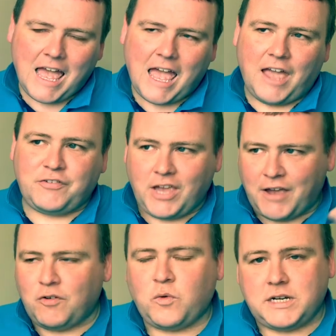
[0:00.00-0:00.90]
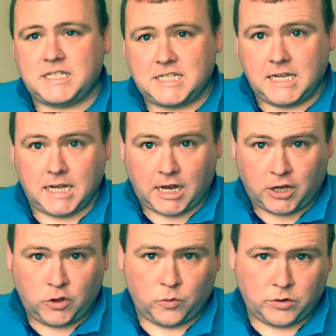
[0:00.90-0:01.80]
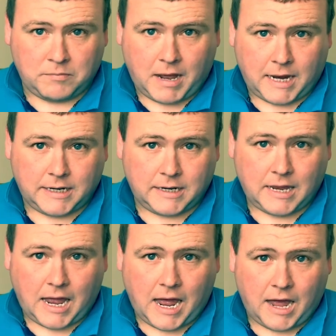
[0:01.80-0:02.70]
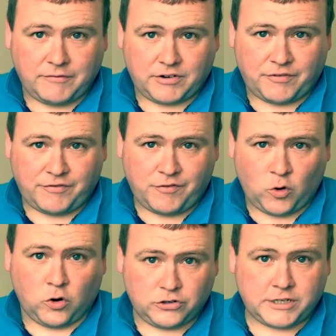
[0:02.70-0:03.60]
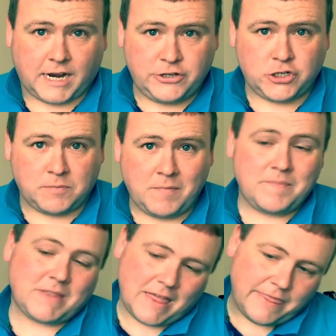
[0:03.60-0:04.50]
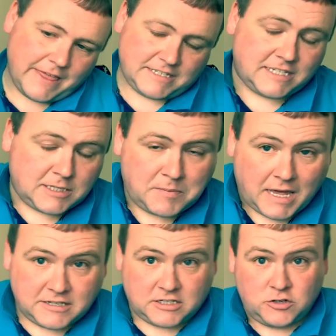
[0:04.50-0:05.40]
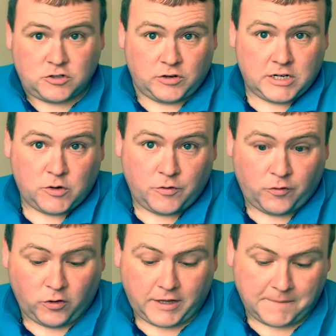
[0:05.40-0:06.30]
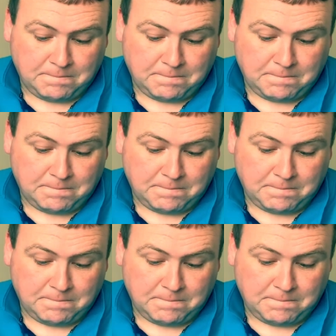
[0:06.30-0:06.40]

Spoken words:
If you ever want to see a grown man having a full-on tantrum, this is the person who's going to do it for you.